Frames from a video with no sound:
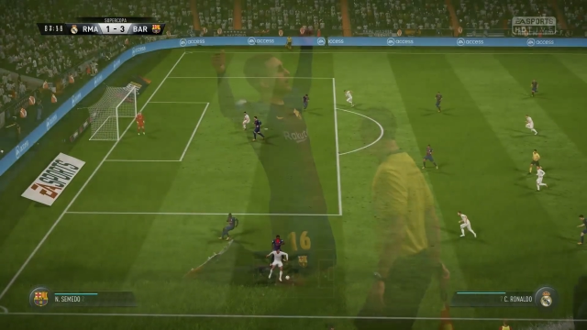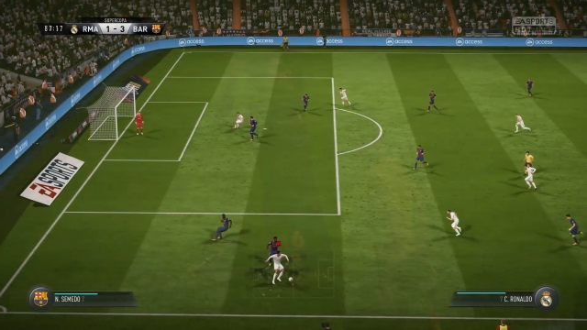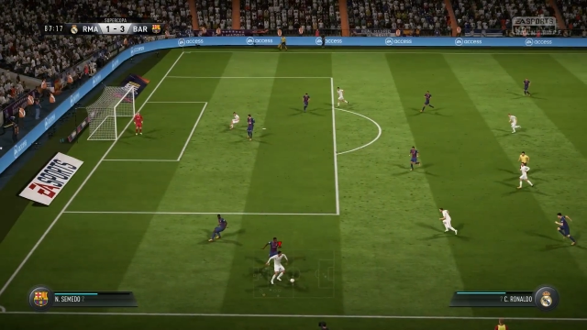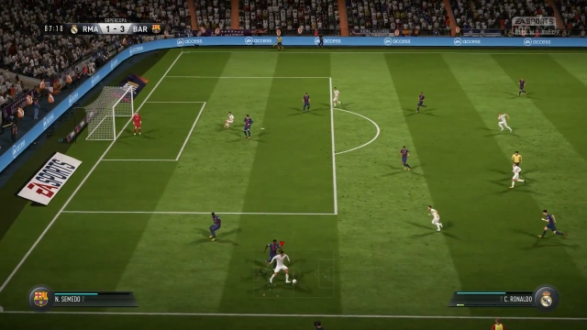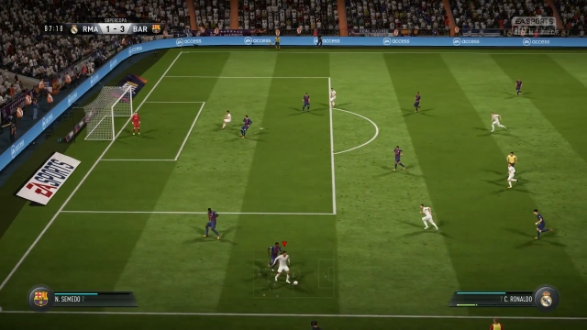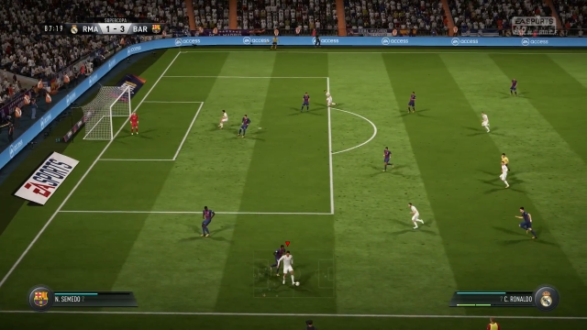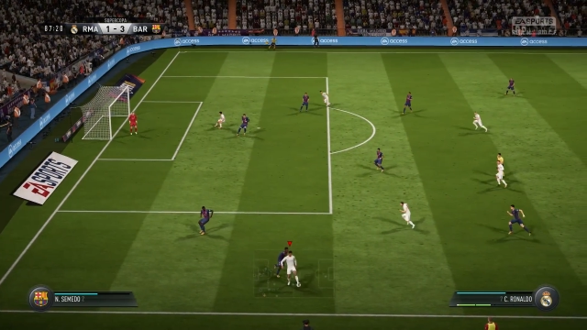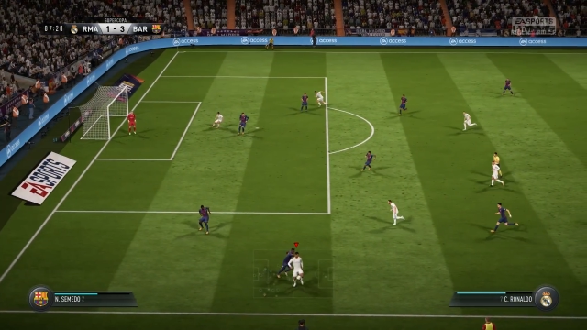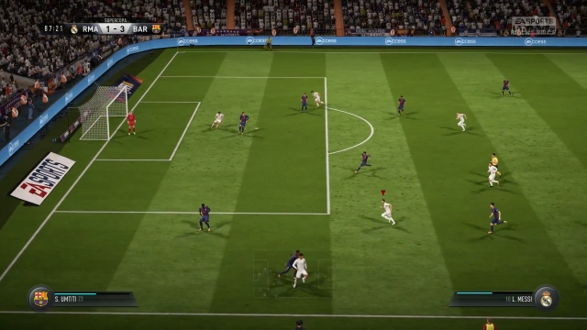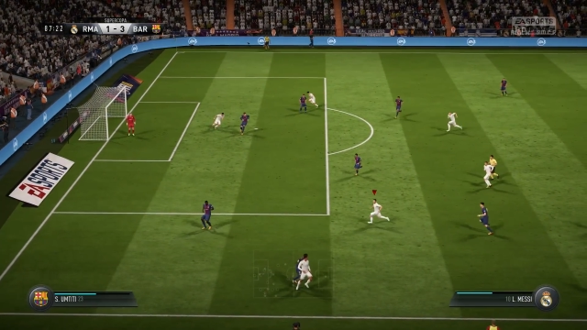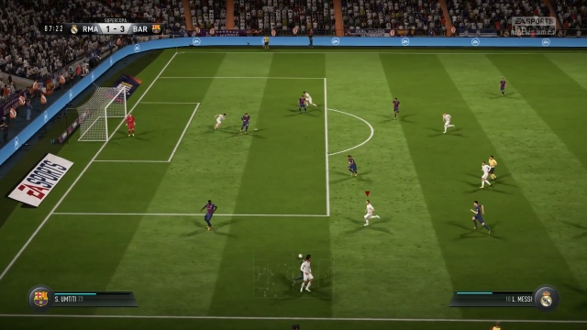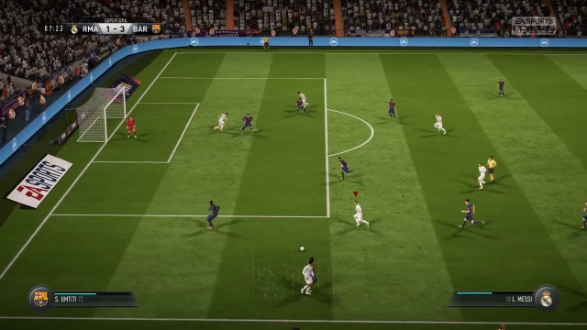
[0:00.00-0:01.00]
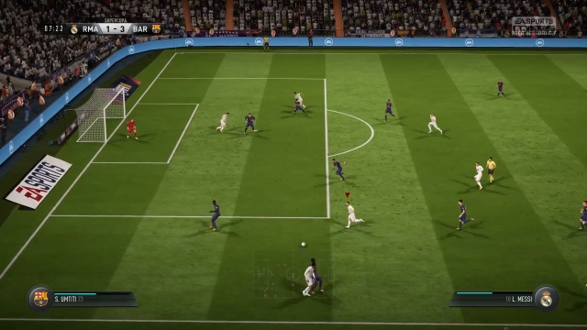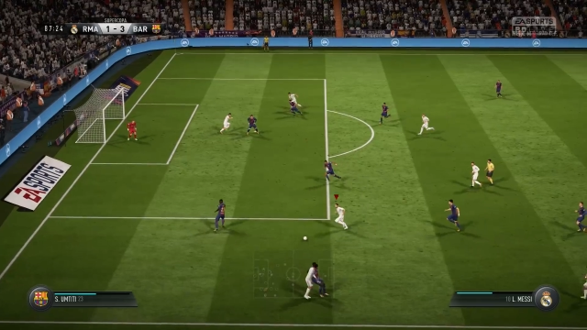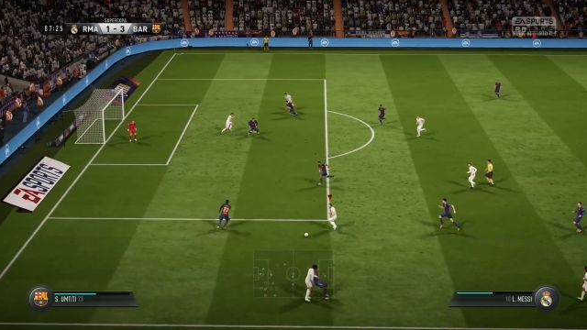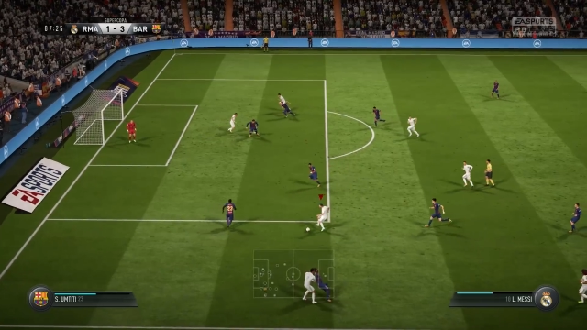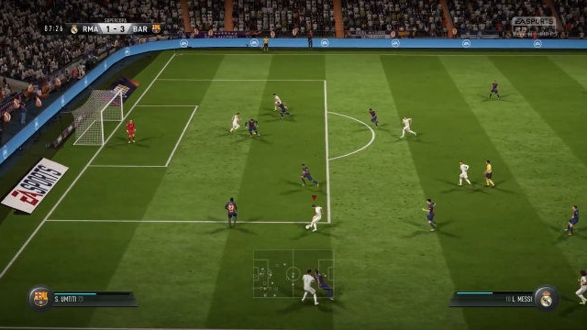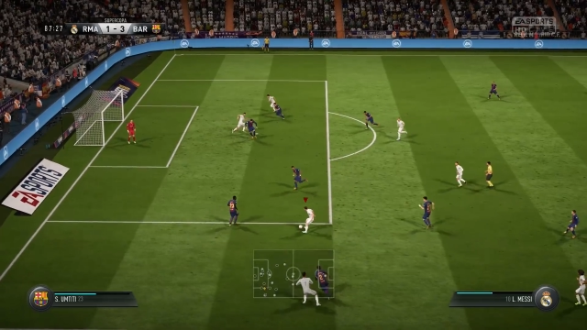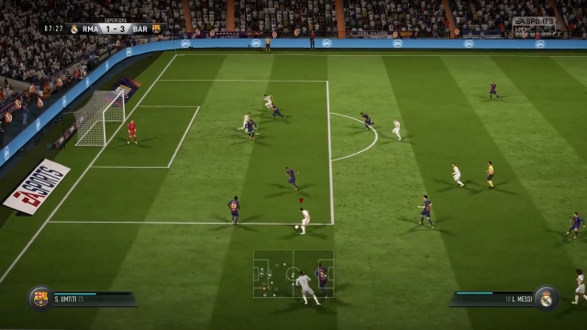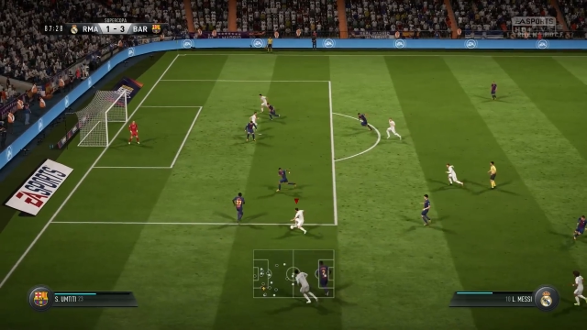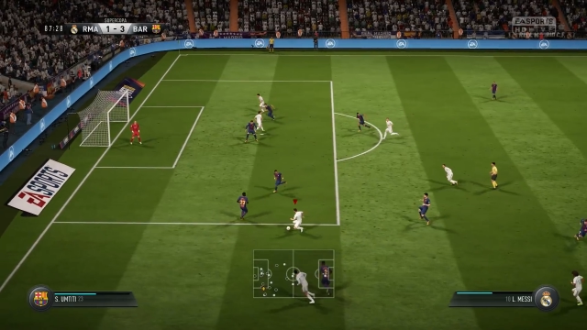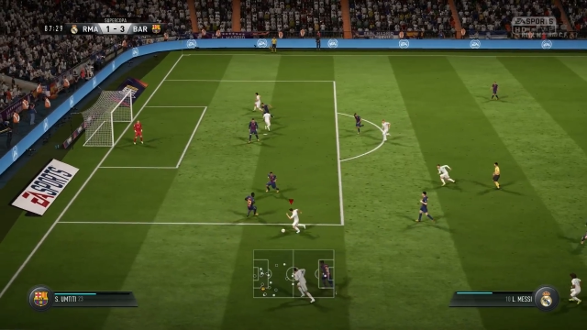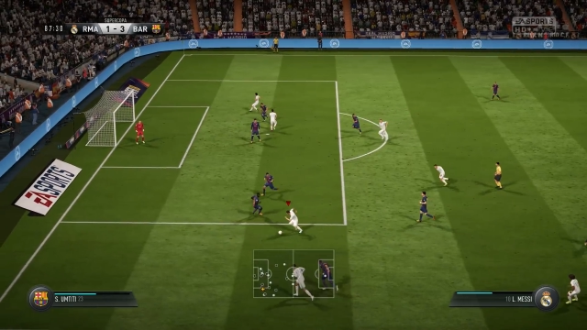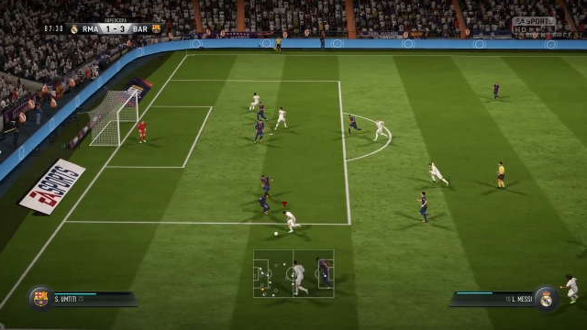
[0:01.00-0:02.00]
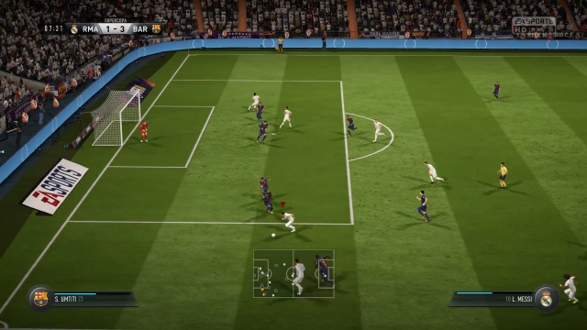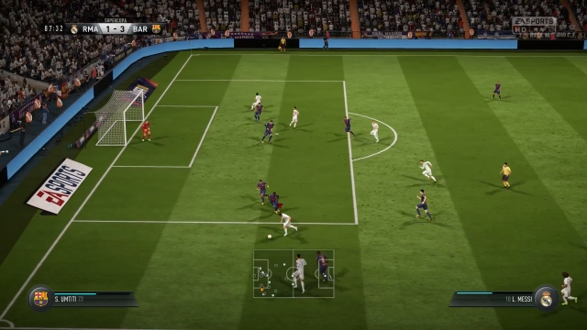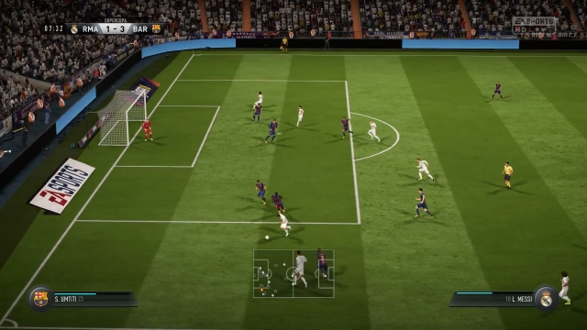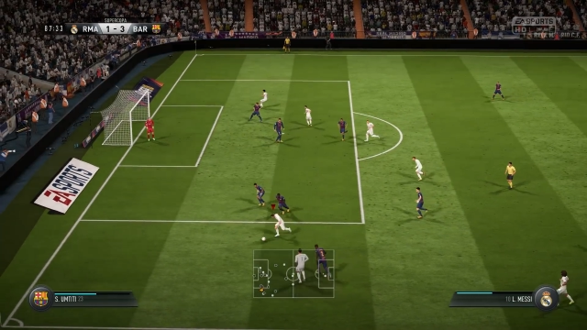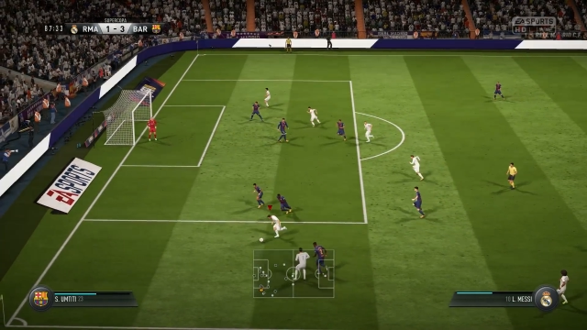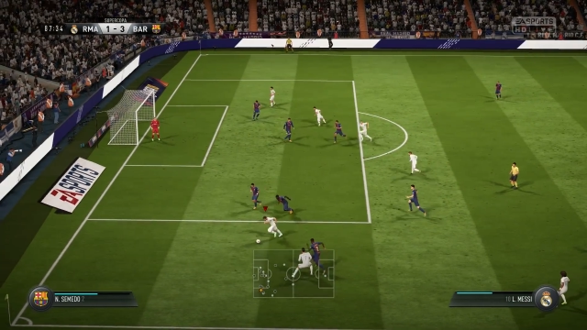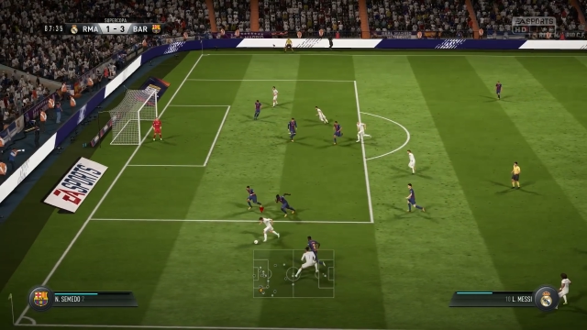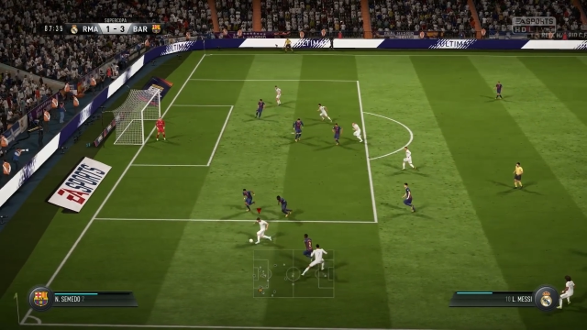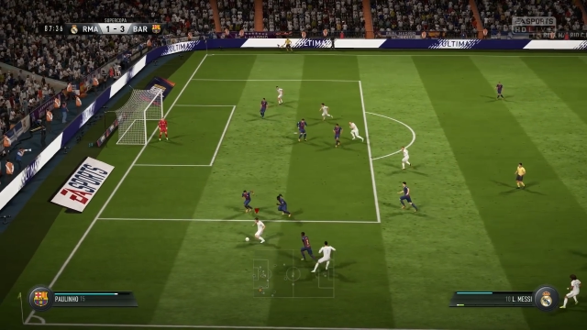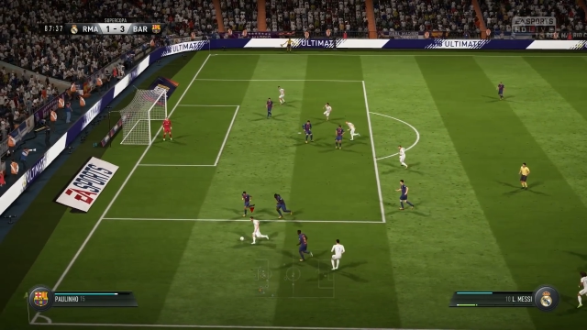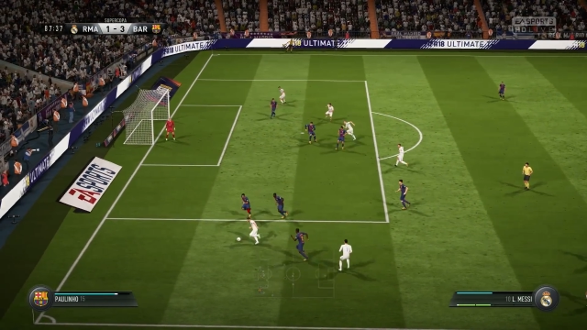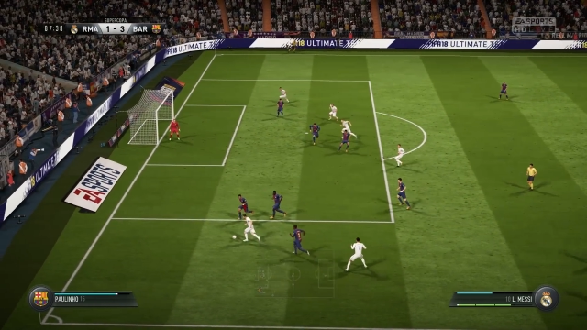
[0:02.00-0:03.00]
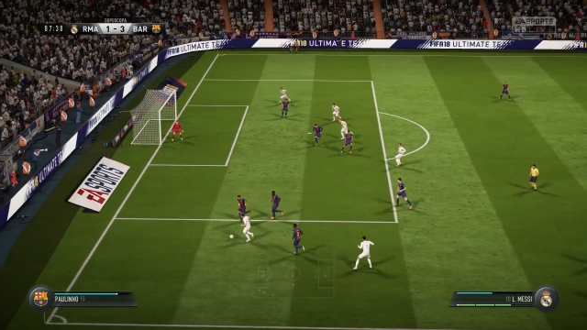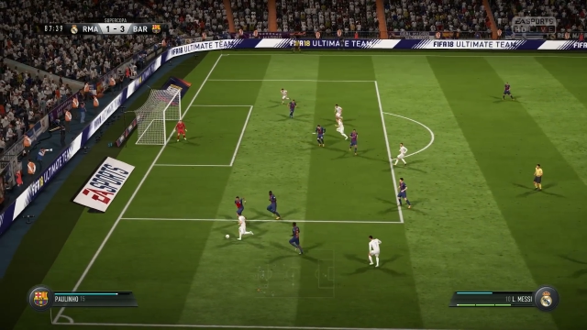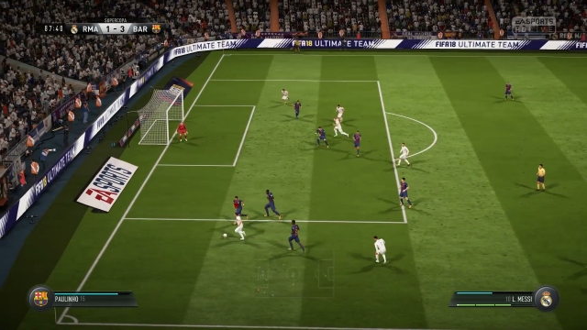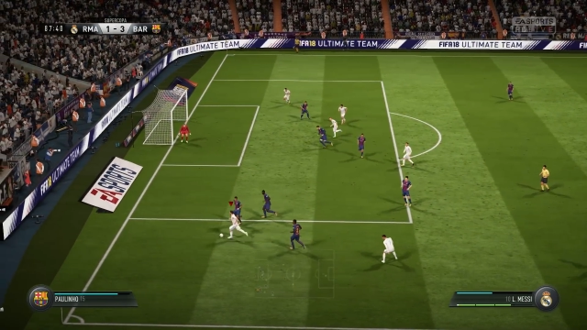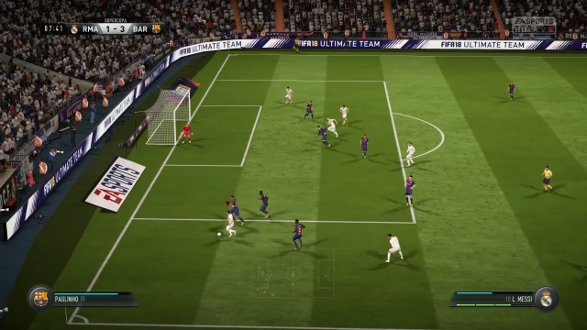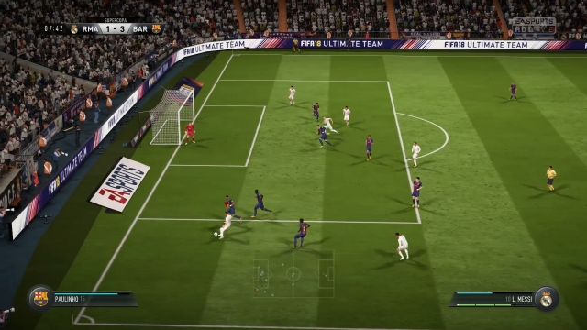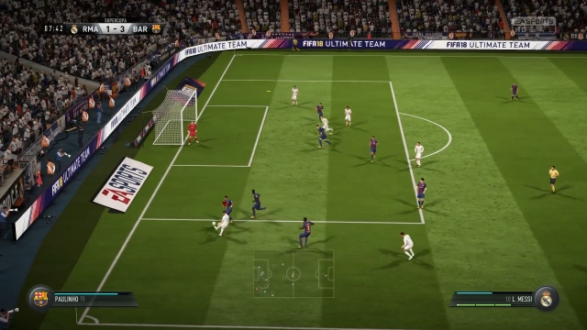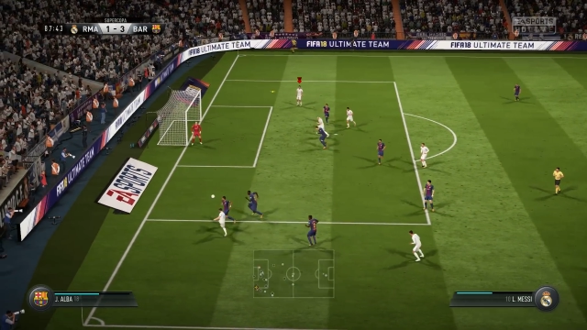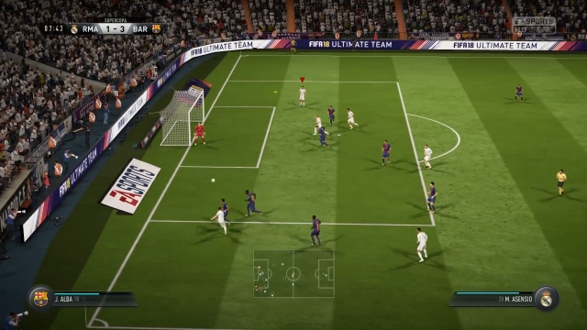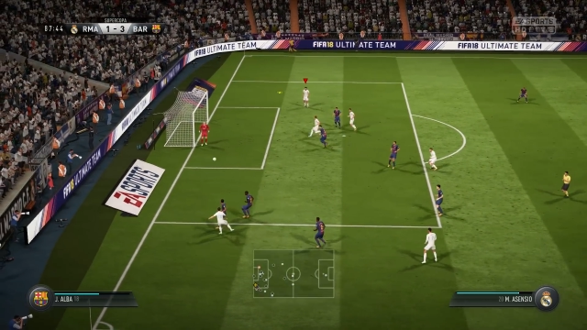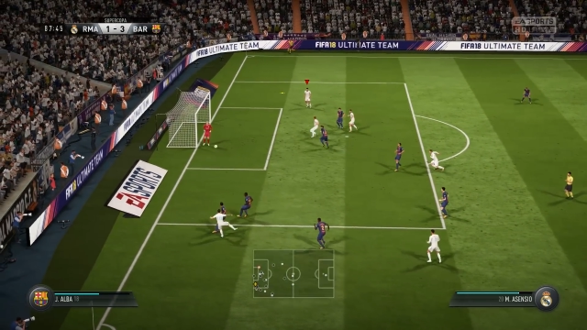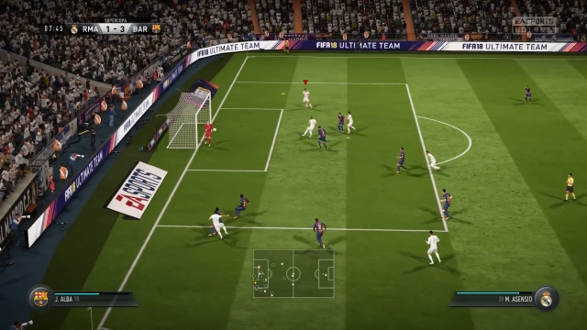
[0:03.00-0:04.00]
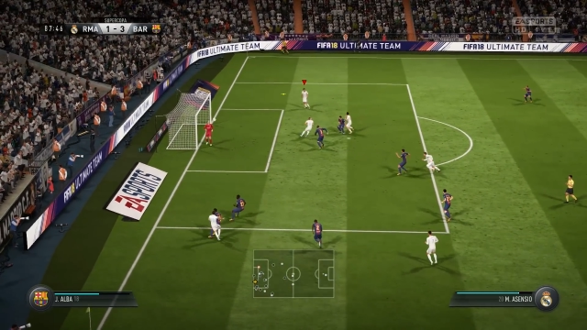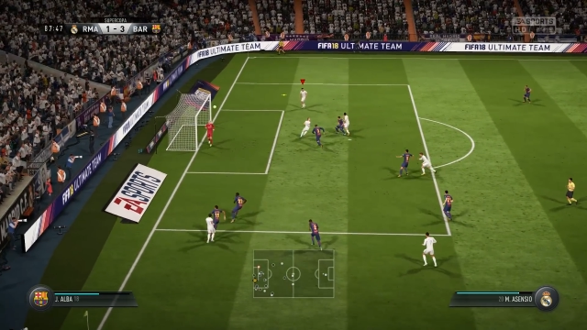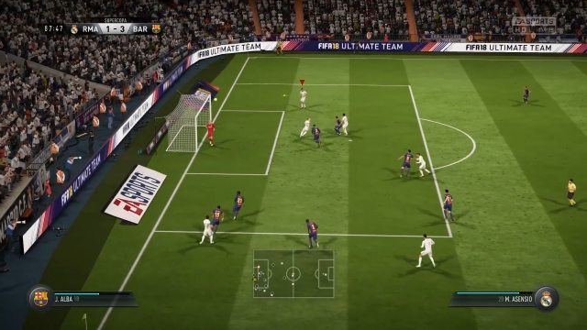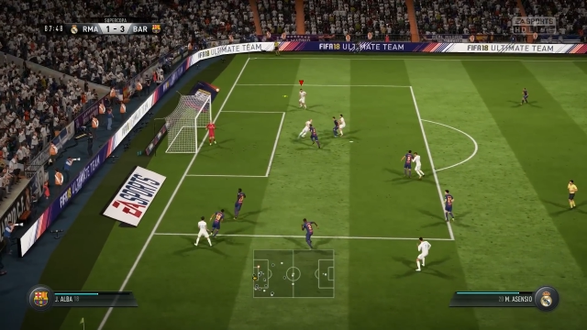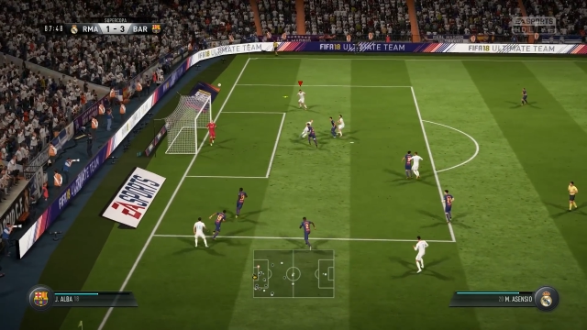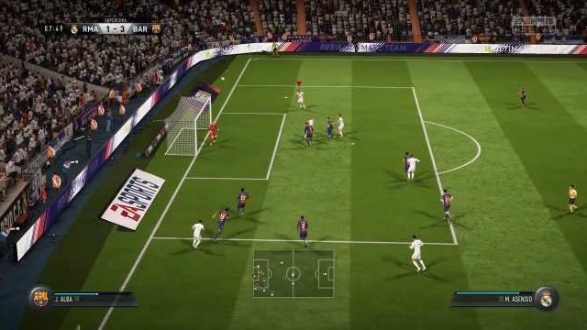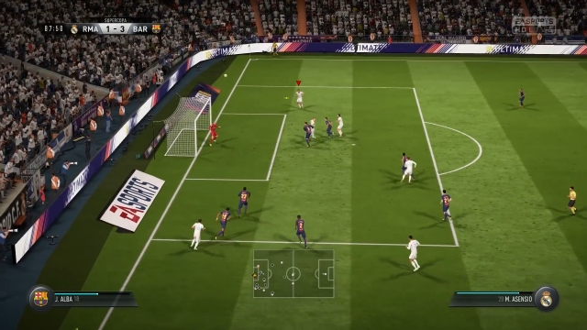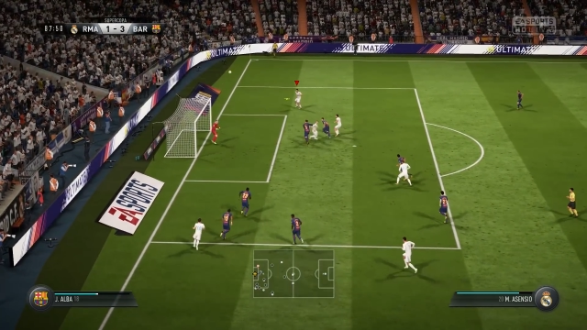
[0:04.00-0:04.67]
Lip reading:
No face is visible, so there are no lips to read.